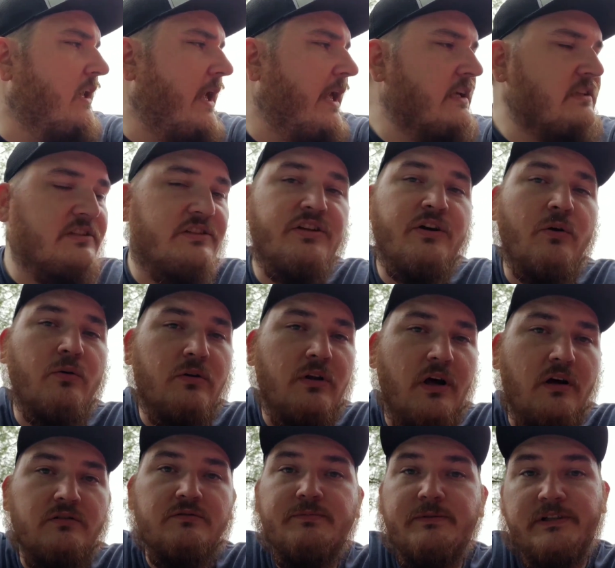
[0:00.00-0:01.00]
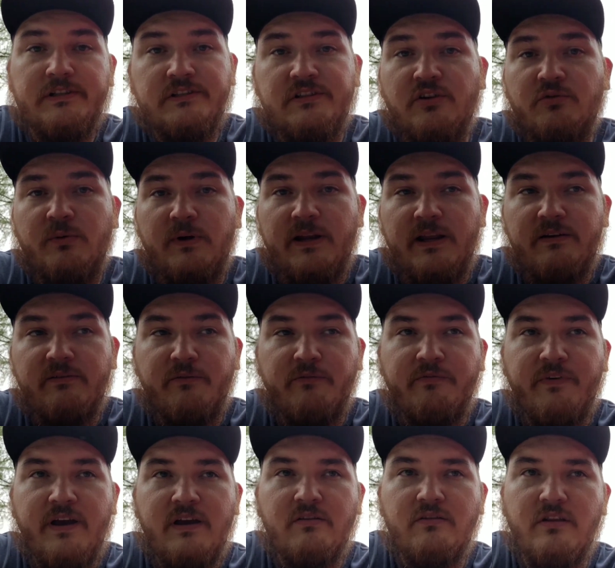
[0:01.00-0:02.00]
as a total loss, because nobody ever
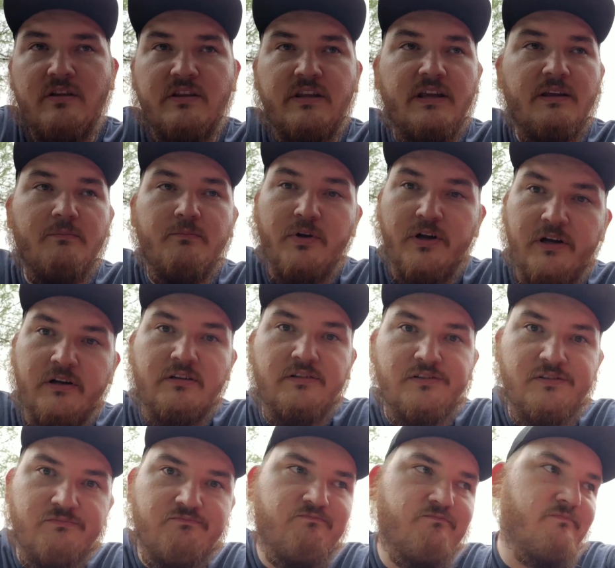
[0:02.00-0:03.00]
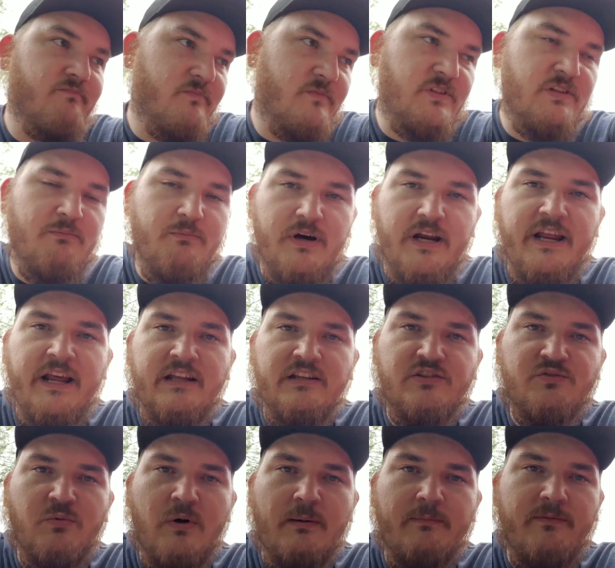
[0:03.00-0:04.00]
found the thing, because somebody had
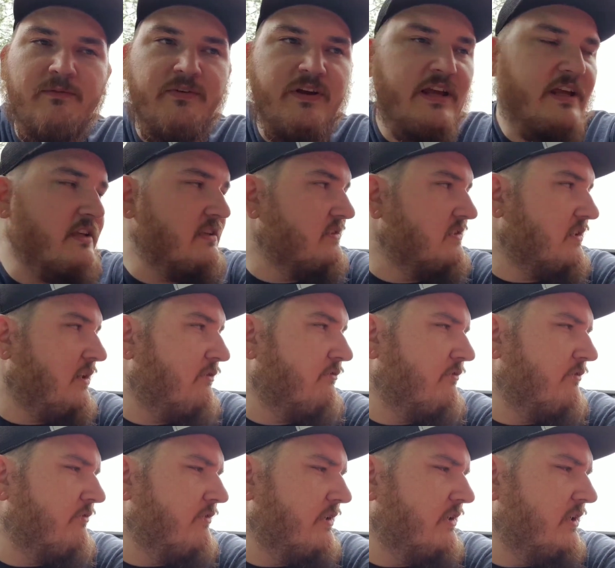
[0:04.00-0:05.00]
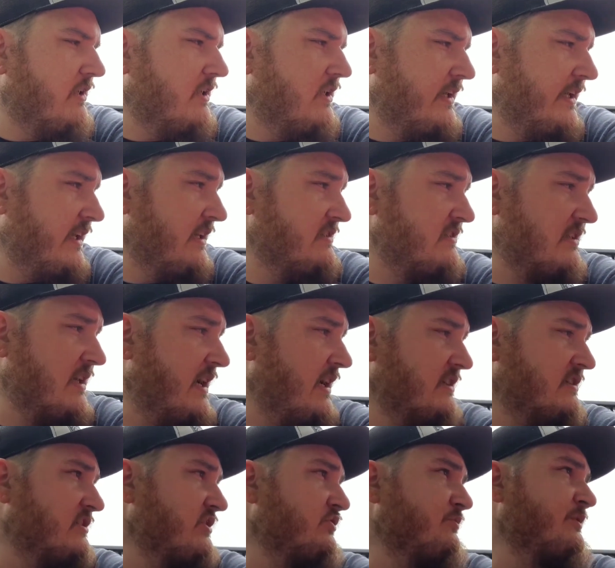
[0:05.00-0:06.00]
swapped VINs off of I
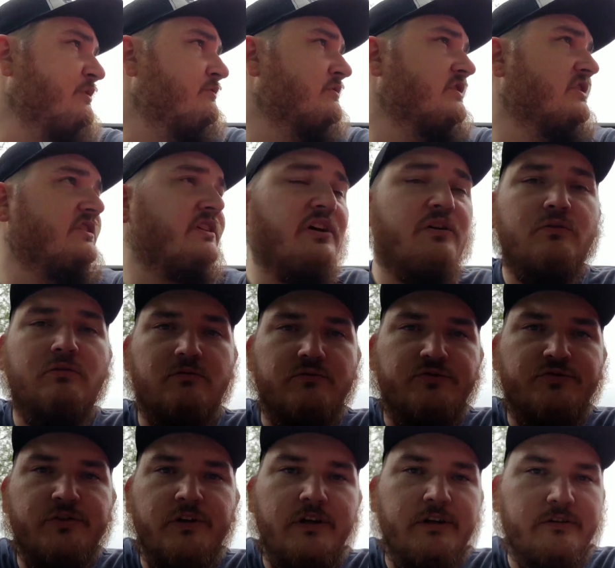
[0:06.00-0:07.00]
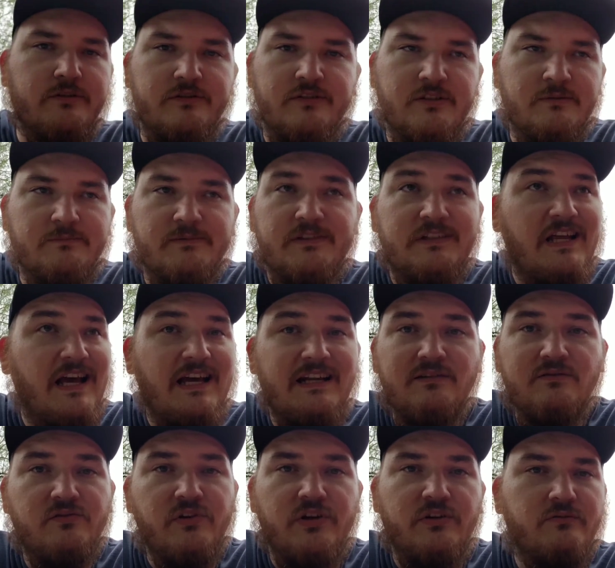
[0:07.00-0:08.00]
assume it was a totaled truck or something. I
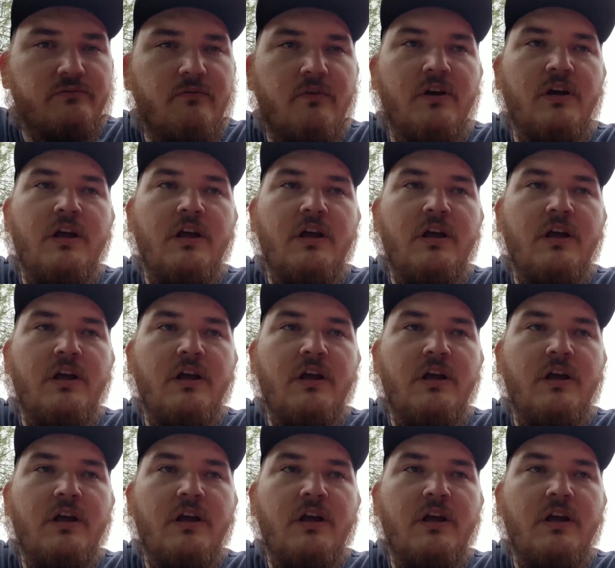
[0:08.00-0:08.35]
don't know.